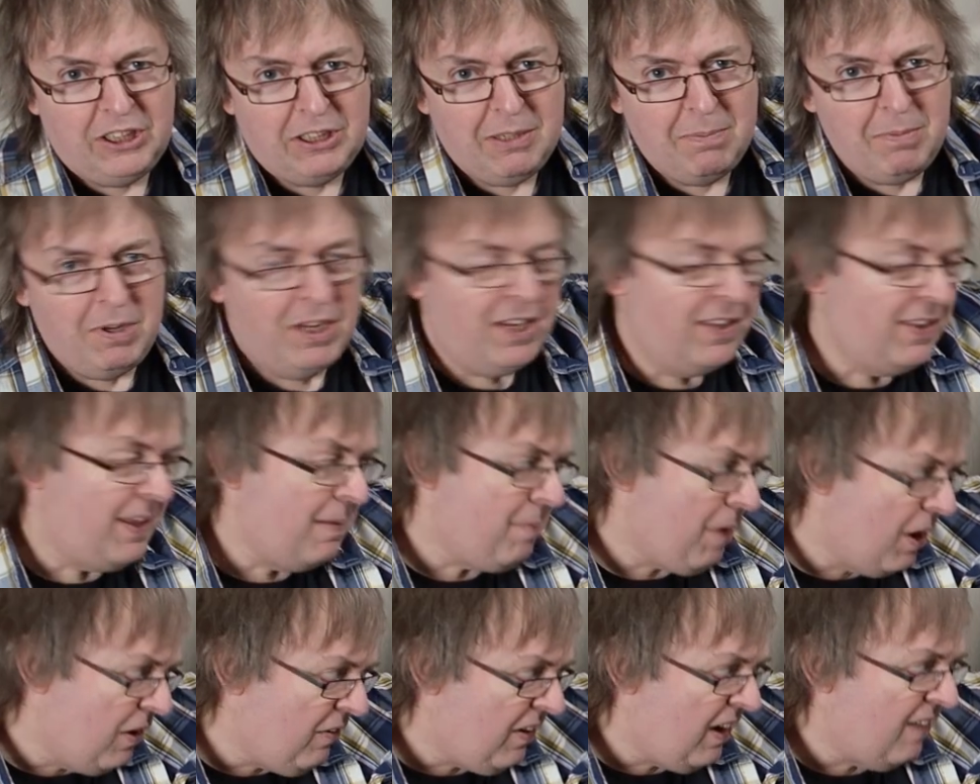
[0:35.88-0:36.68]
similar. They
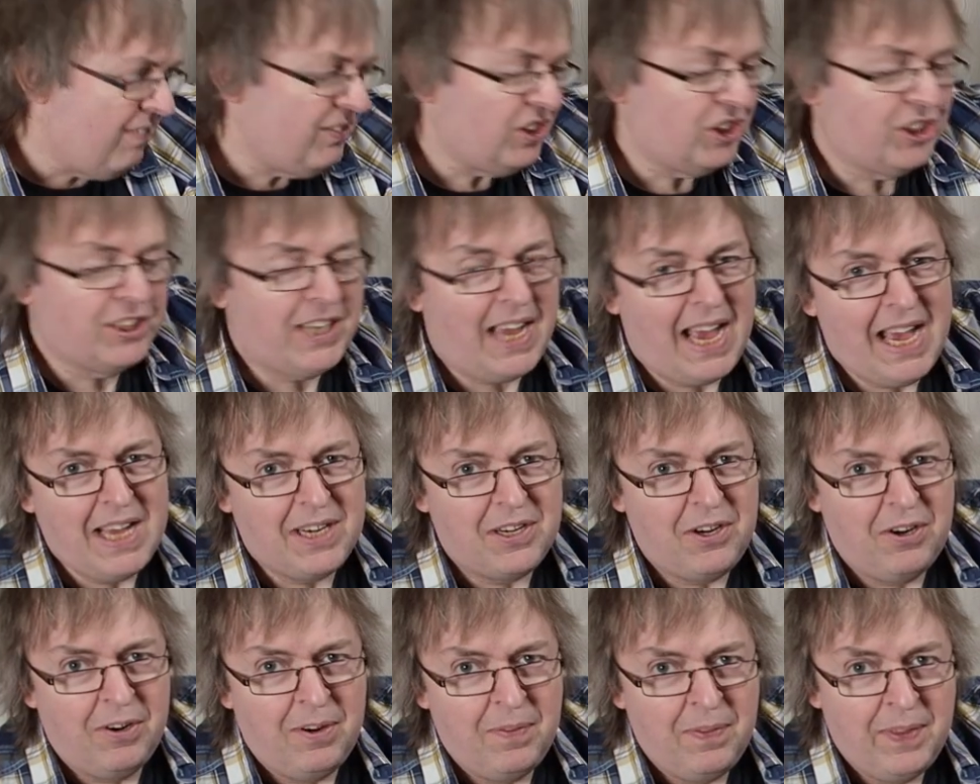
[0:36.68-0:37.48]
both have a
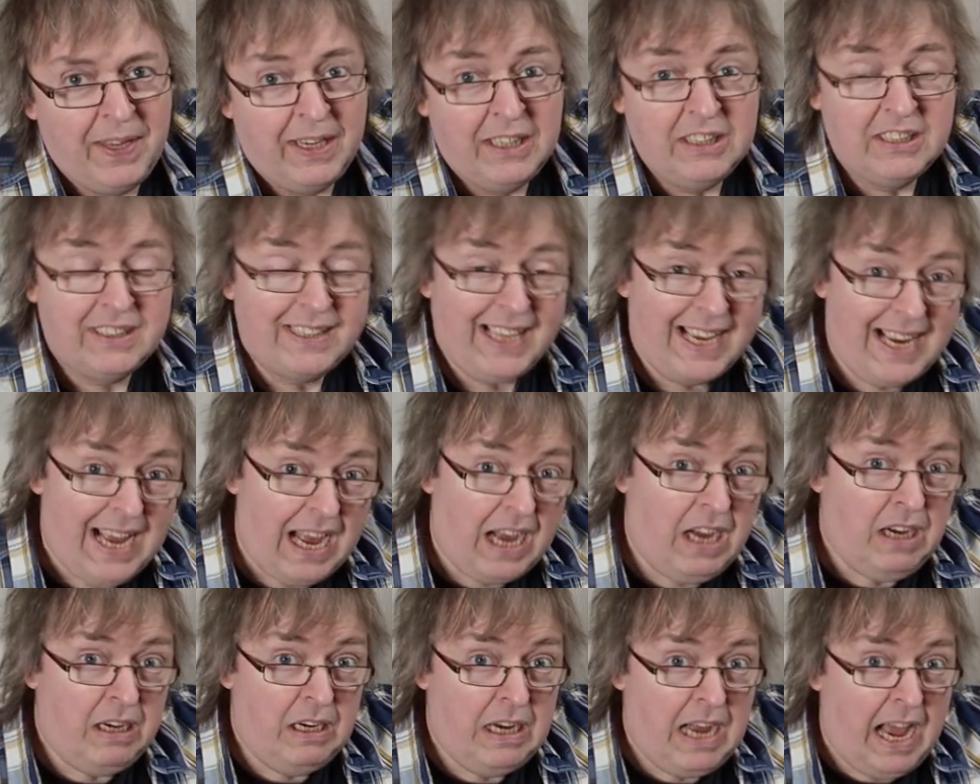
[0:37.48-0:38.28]
scanner and things. They
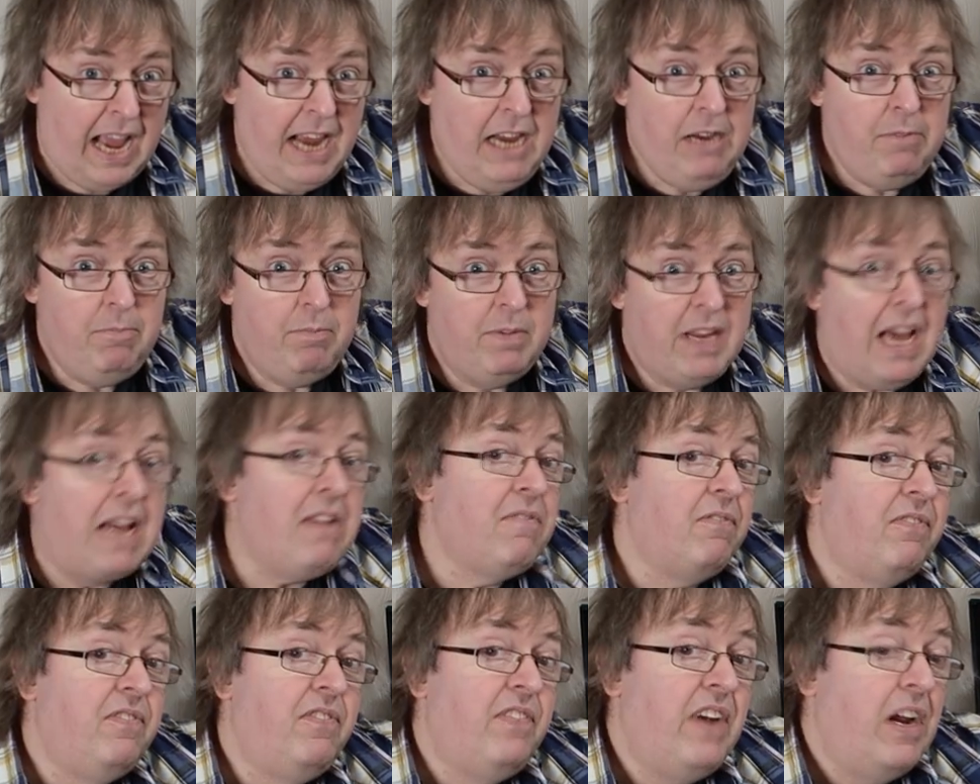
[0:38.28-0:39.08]
are aimed
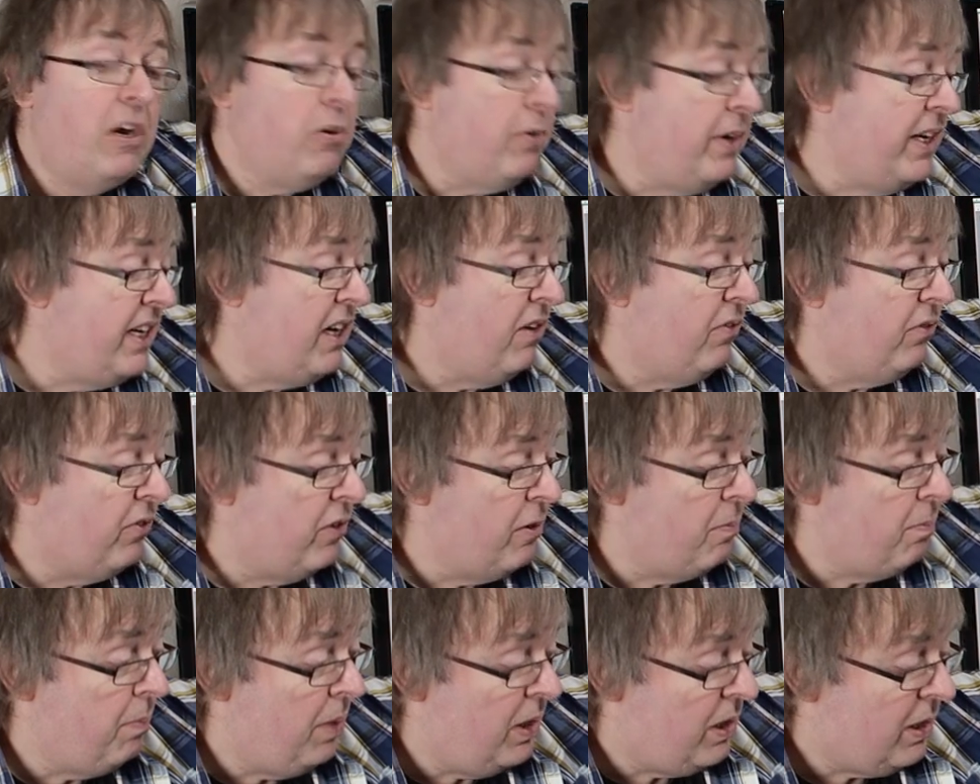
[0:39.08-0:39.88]
at very
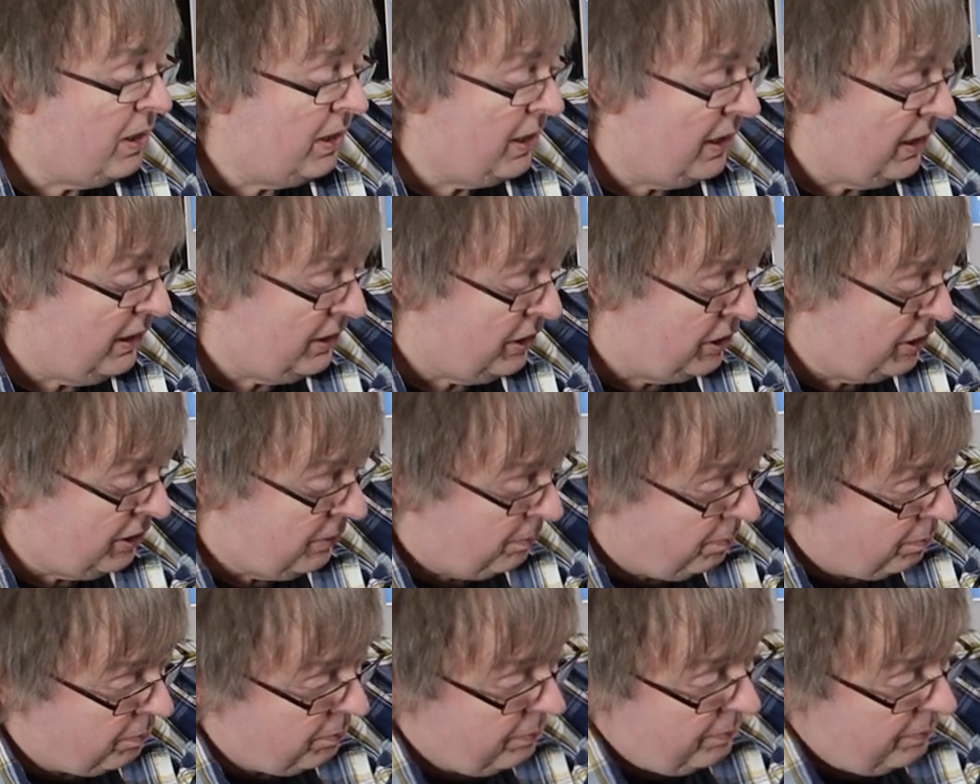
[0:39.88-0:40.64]
different markets.